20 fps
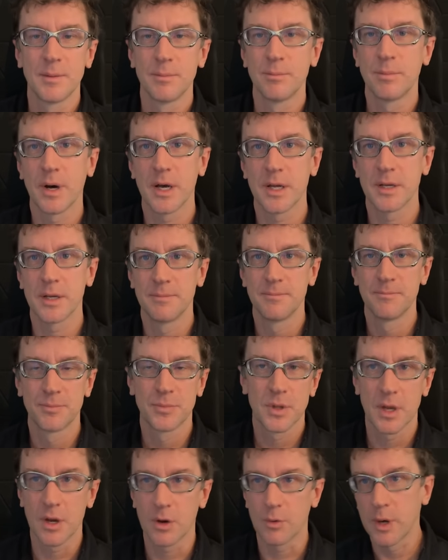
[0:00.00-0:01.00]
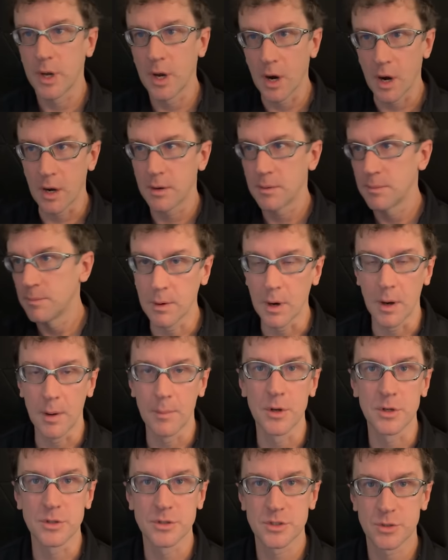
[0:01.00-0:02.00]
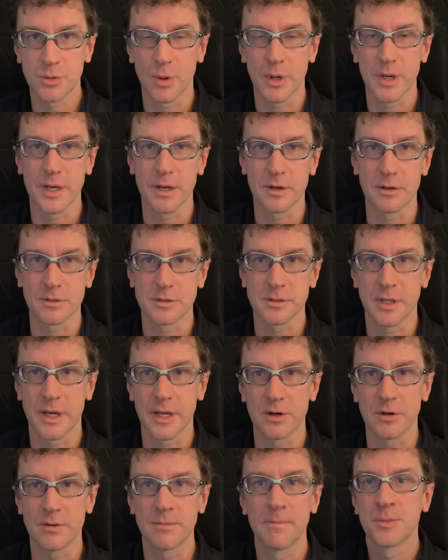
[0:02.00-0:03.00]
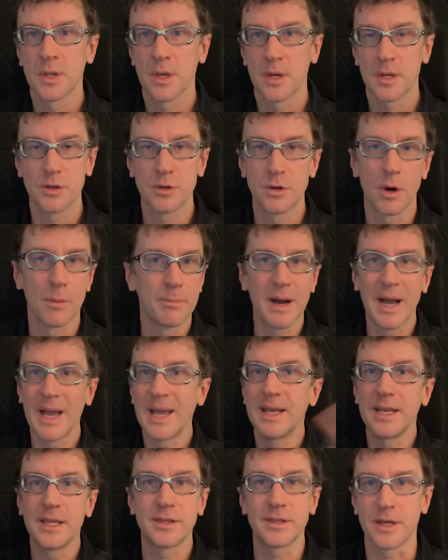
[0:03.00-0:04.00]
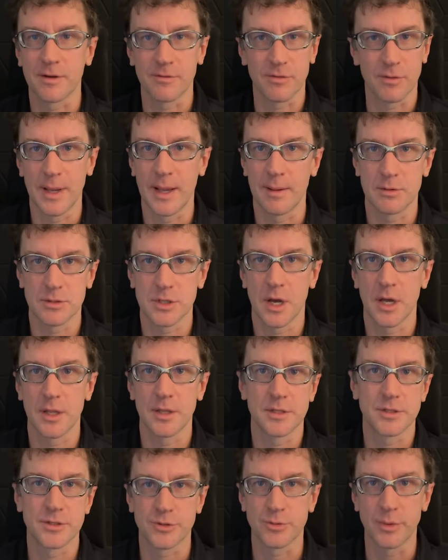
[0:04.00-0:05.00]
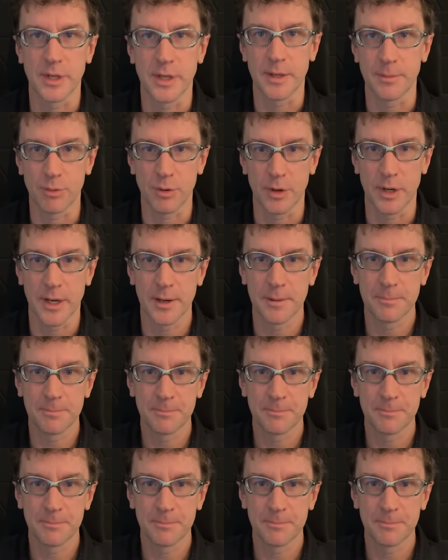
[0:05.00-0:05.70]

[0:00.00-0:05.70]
But here we are almost twenty years later, and you don't buy anything from Amazon that's three D printed.